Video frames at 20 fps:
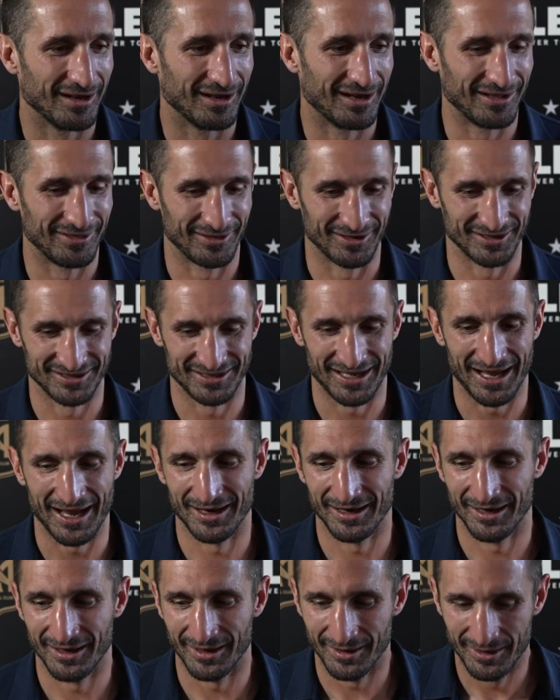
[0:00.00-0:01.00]

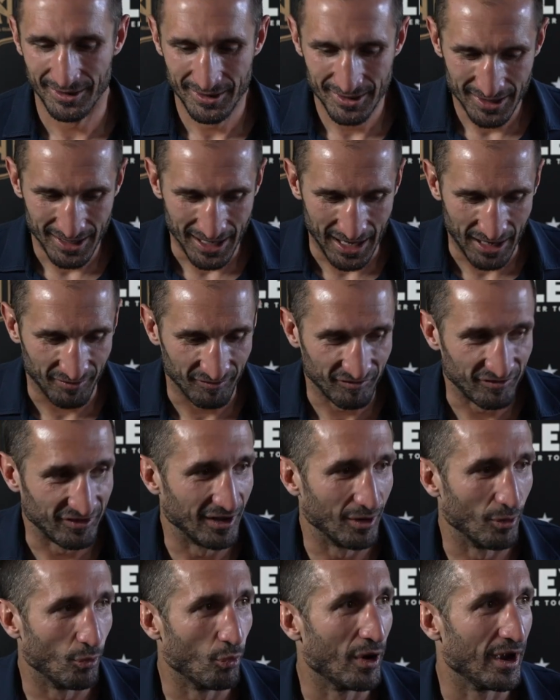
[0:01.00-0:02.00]
understand and
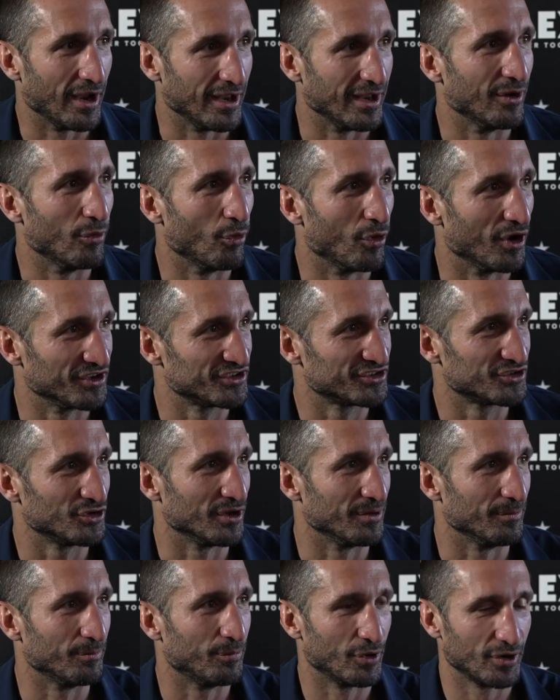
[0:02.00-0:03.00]
feel why it was so
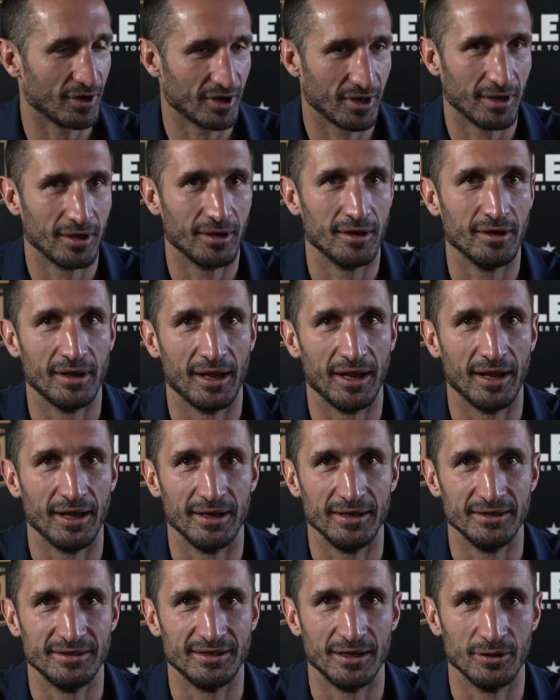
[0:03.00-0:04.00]
important.
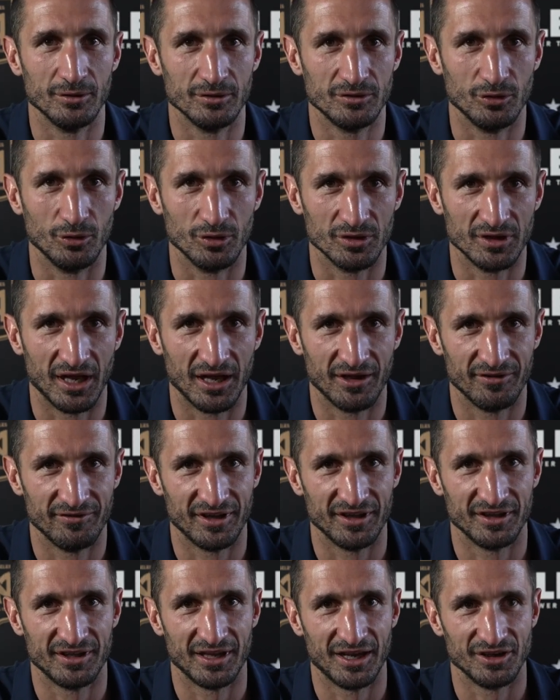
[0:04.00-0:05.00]
They took the
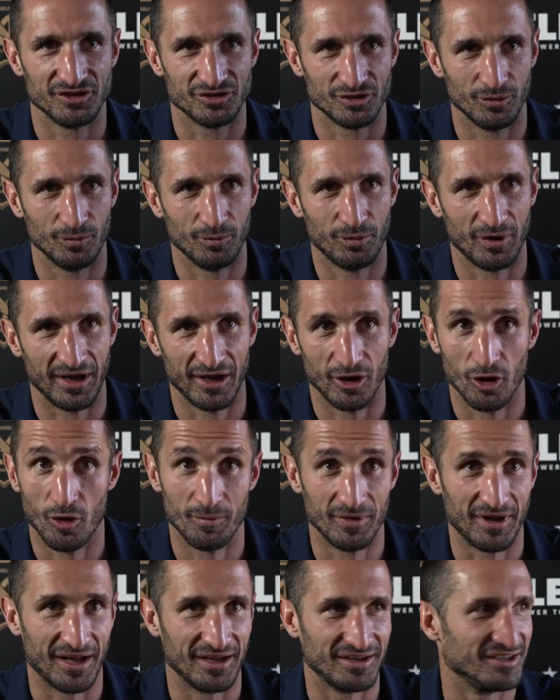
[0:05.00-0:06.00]
advantage to play
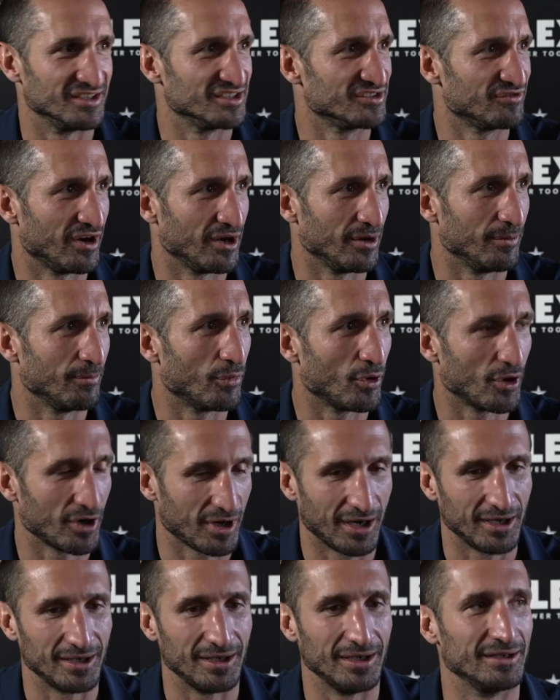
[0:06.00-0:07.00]
home. That is very
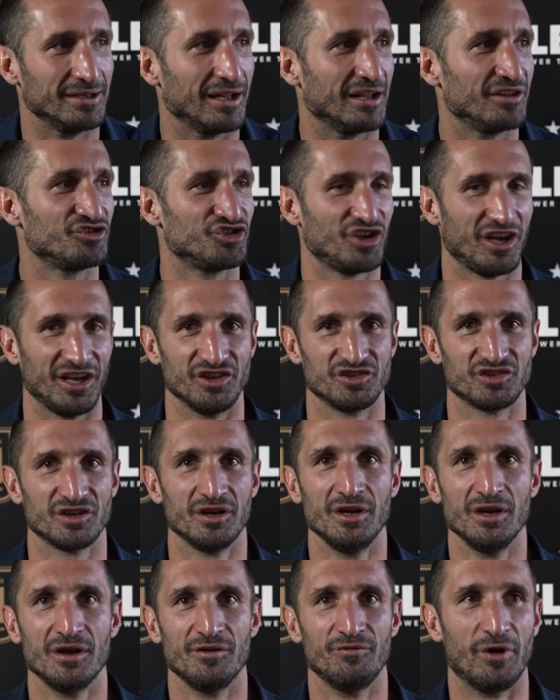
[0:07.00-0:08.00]
important. I think that changed
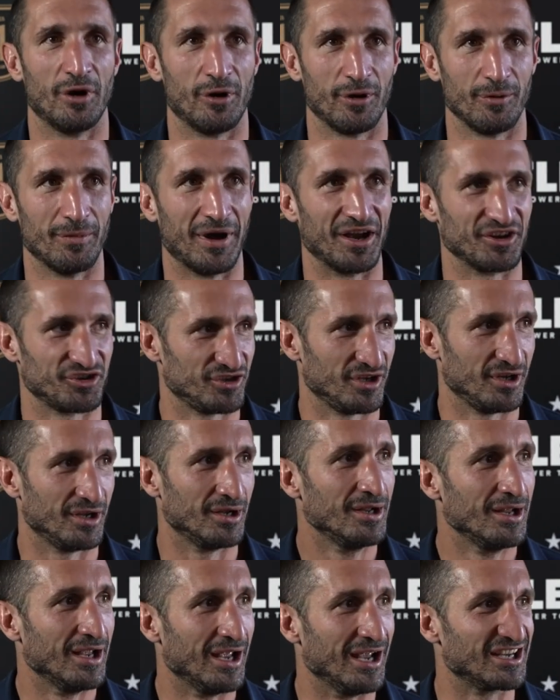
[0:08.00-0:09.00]
very much the
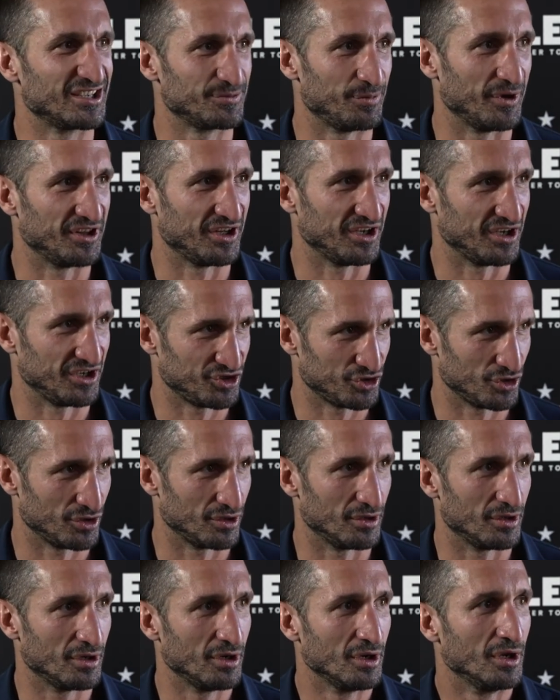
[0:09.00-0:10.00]

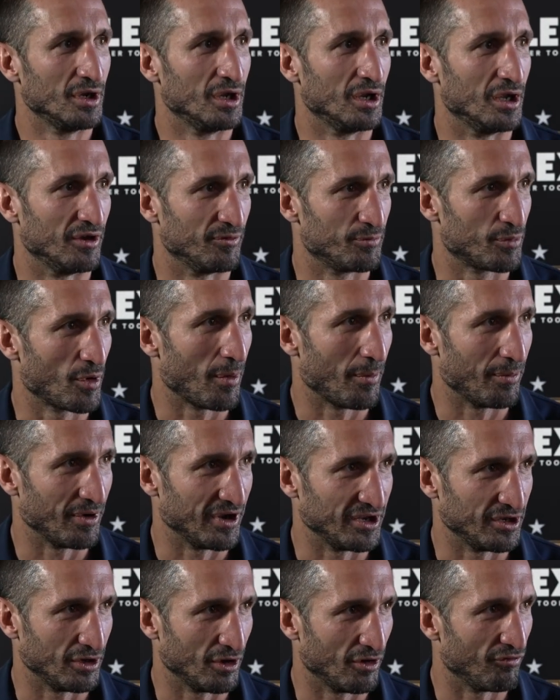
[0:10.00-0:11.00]
expectation
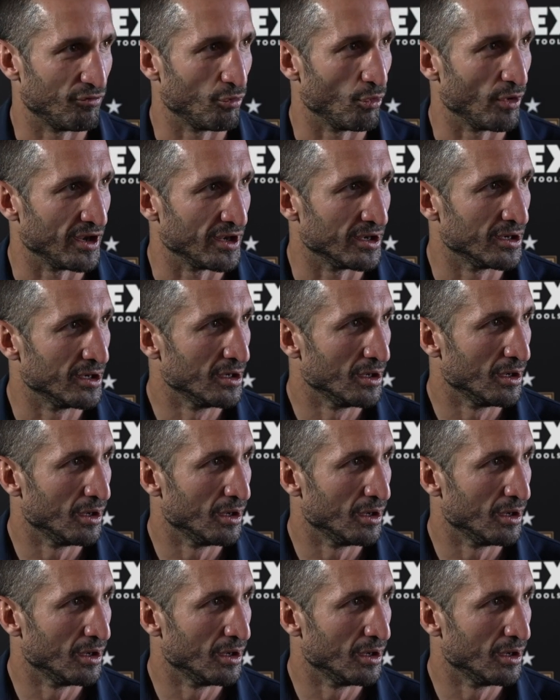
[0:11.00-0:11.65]
probability of win.